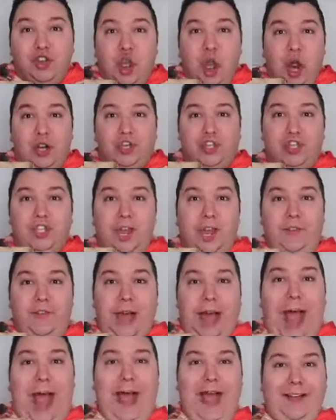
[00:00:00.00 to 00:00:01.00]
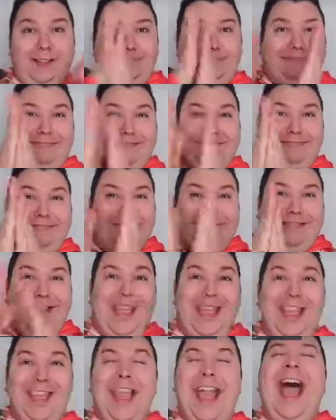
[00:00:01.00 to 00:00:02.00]
large stuff. Ah!
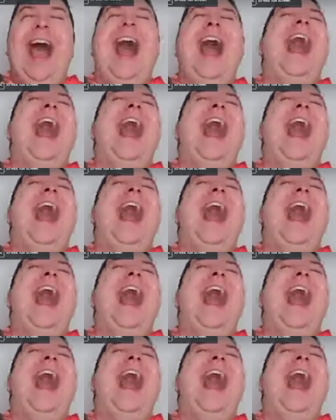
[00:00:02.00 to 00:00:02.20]
Yeah!